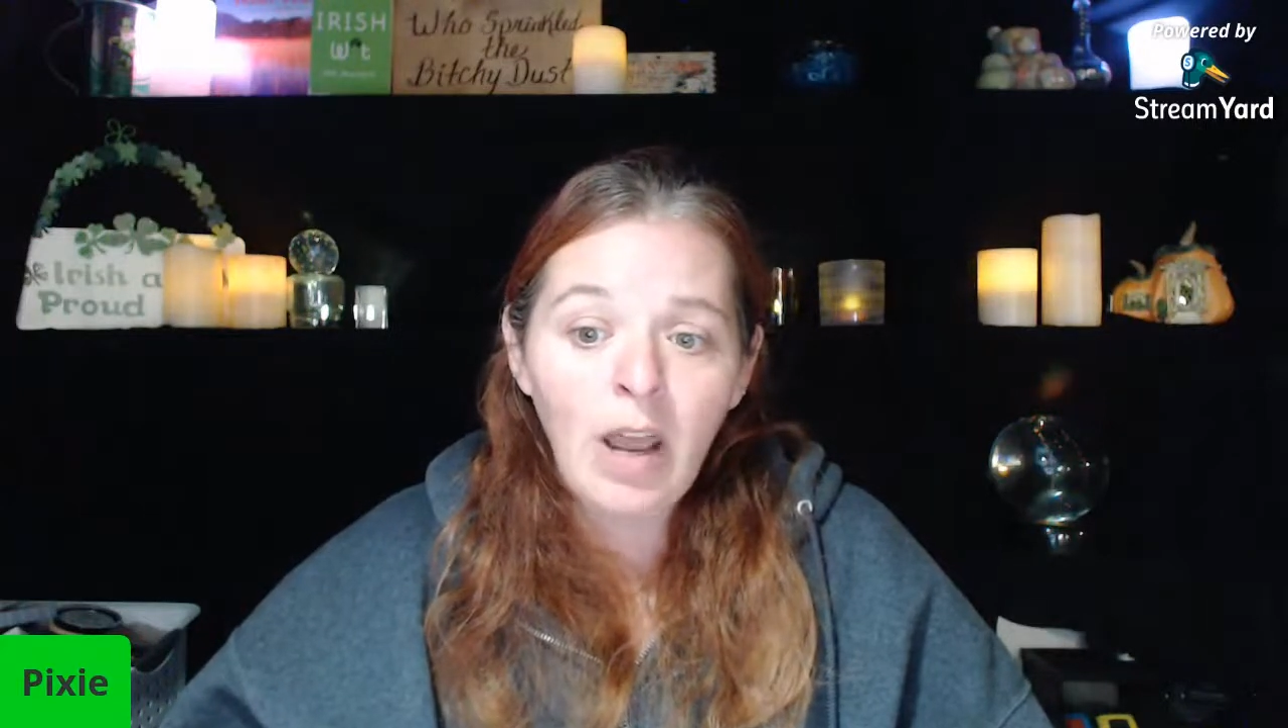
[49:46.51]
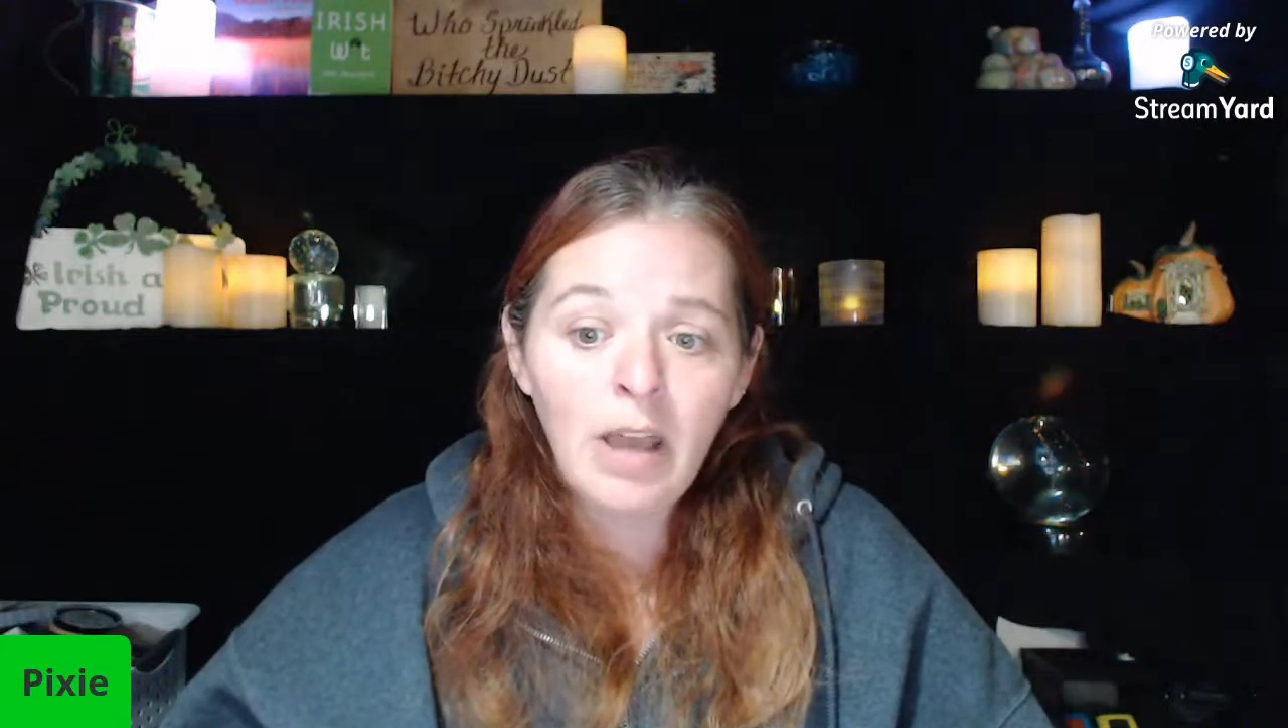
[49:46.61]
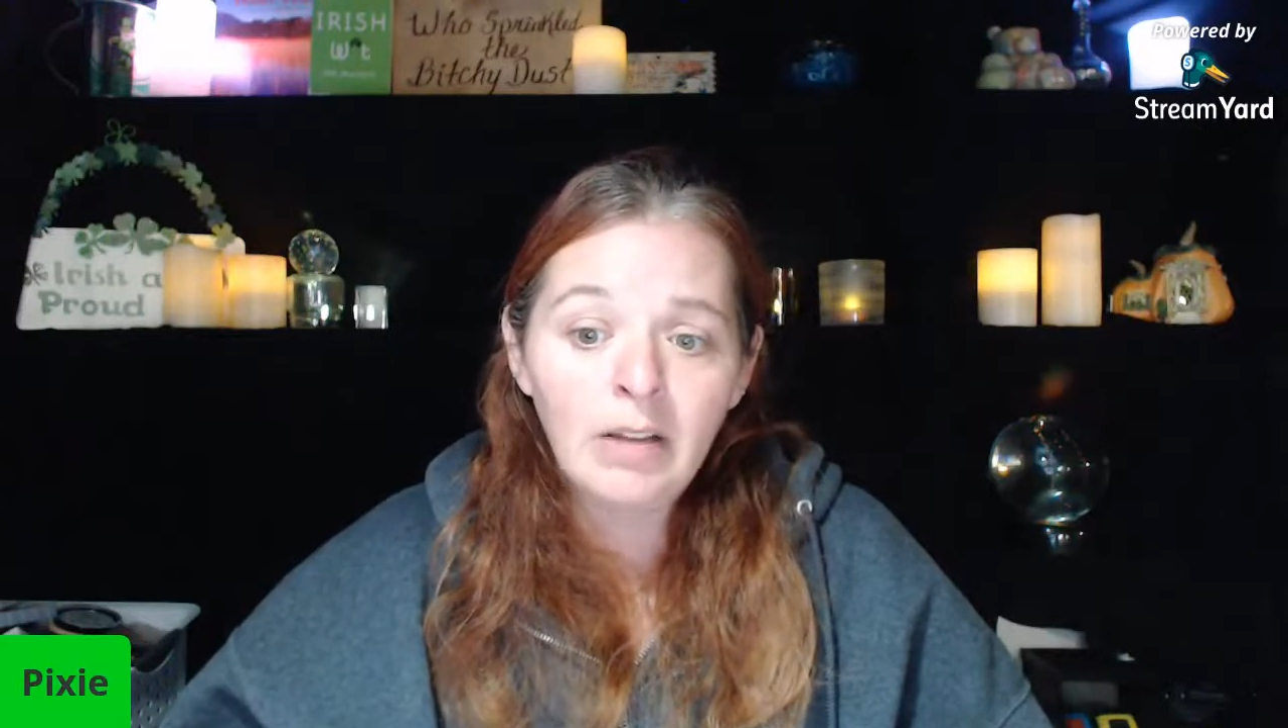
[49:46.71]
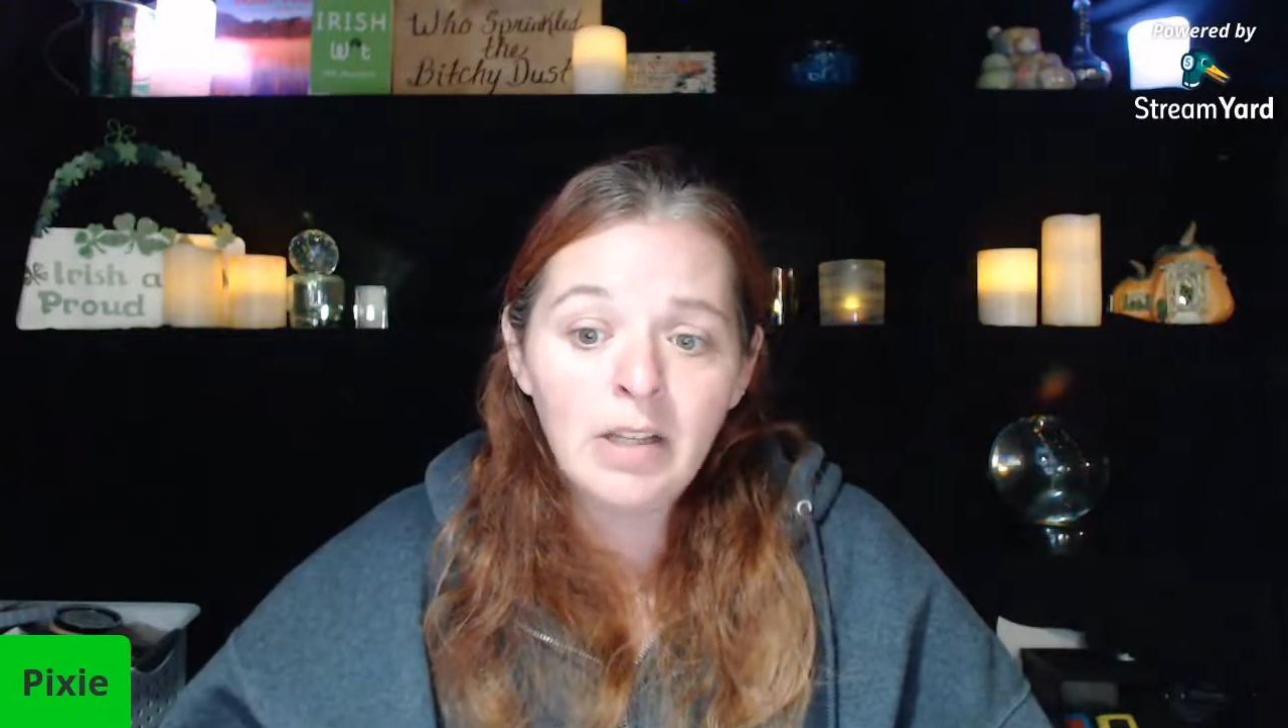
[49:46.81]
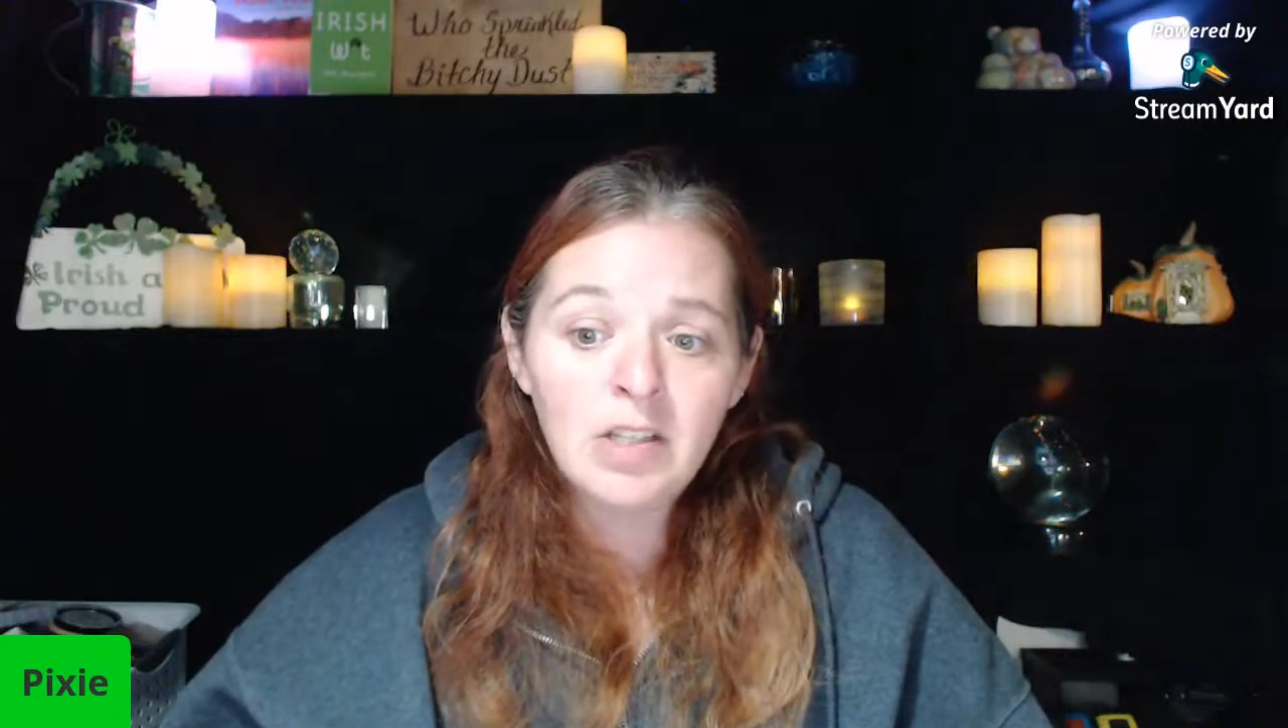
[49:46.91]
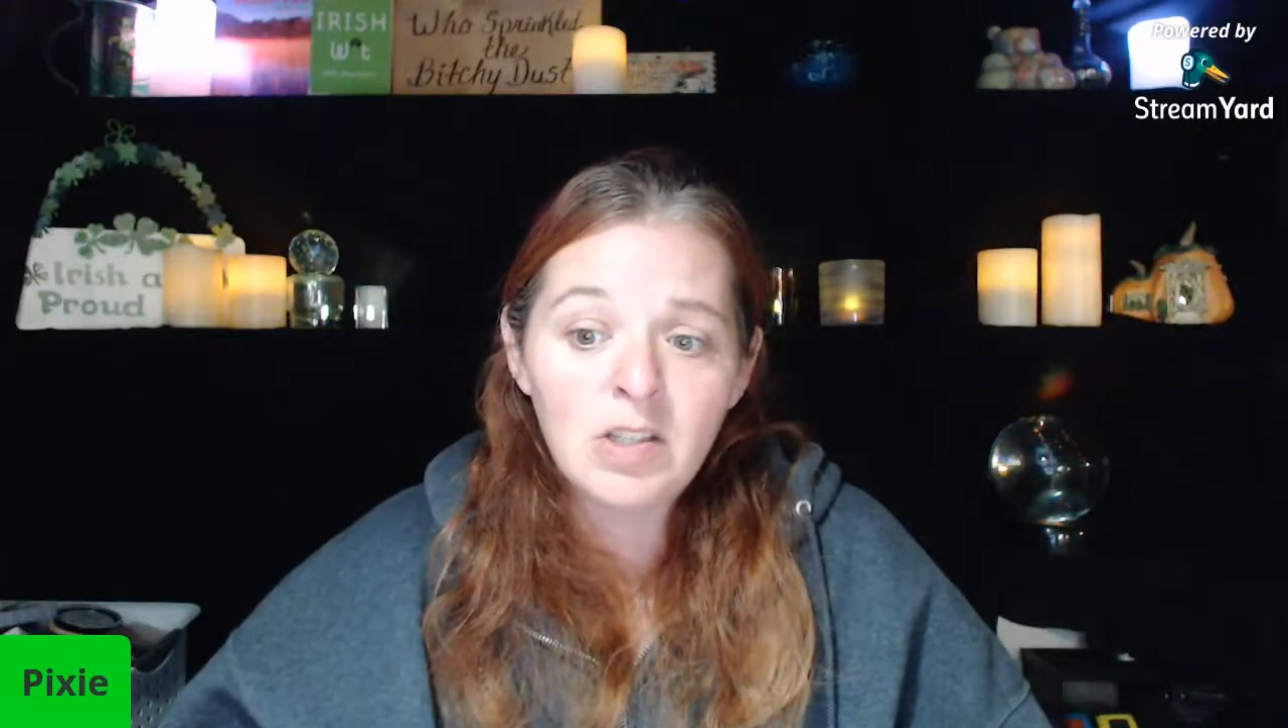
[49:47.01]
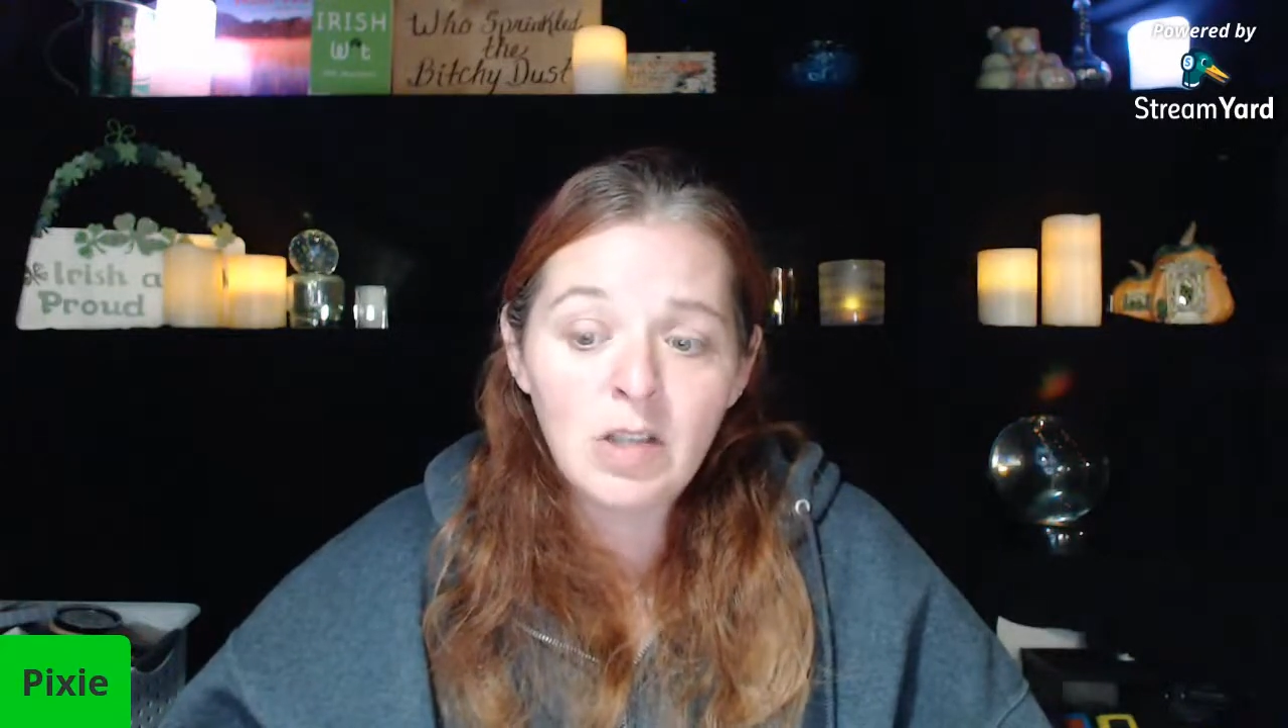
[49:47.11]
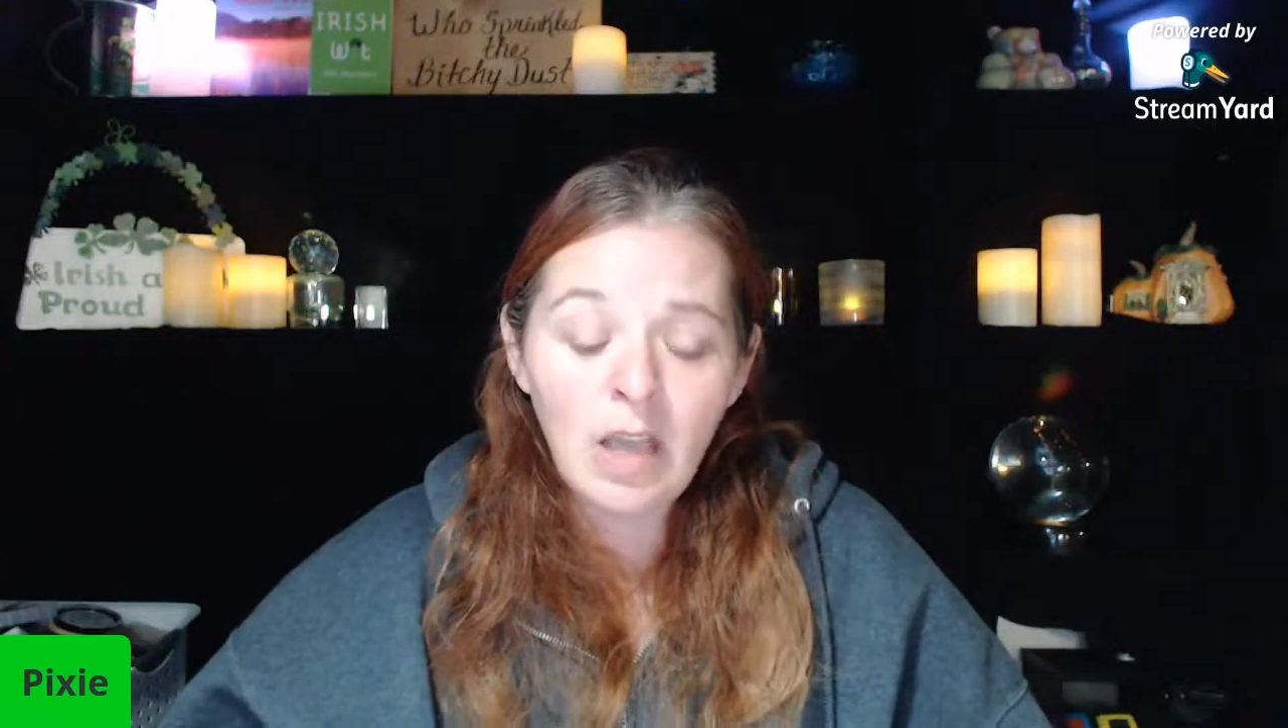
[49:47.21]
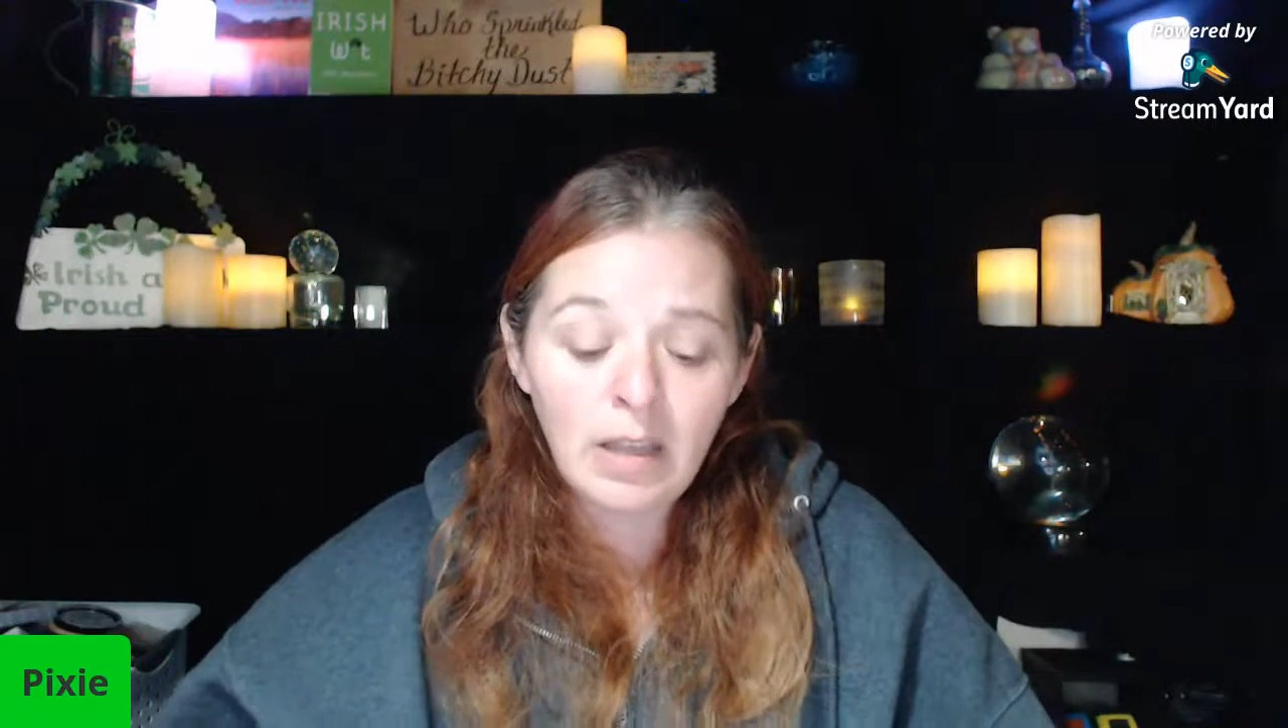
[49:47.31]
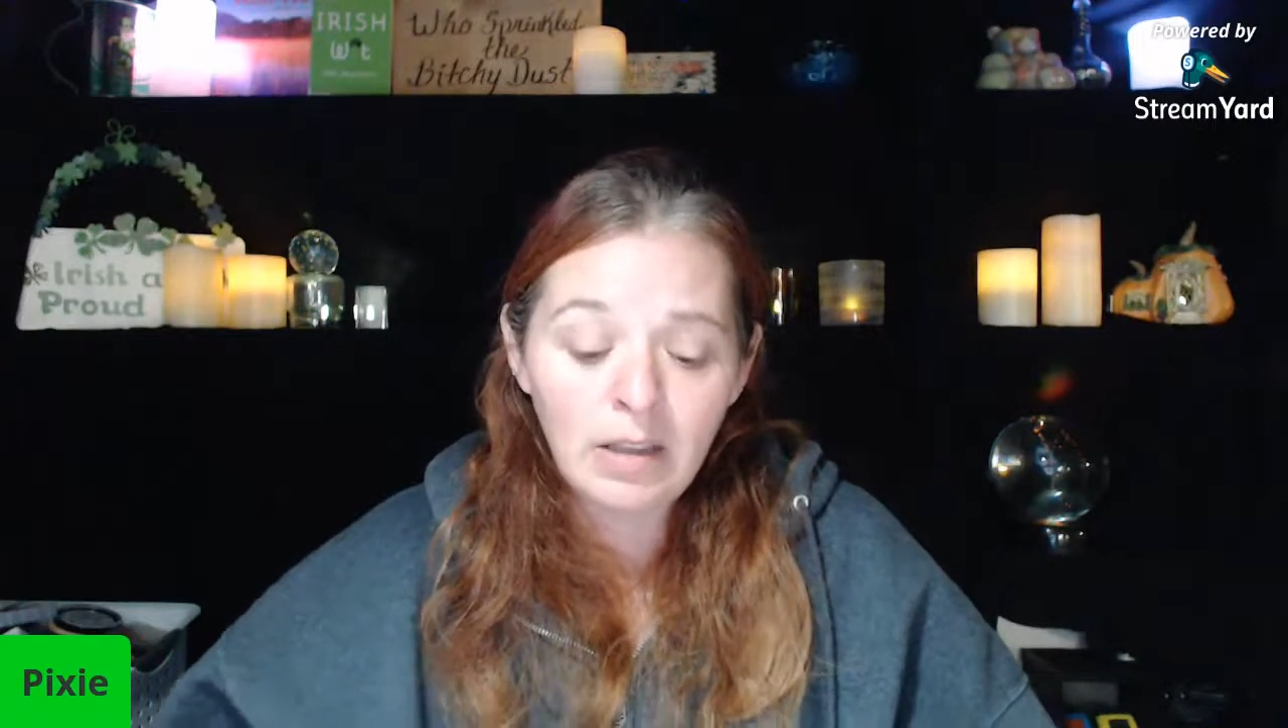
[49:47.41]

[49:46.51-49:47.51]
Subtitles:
at this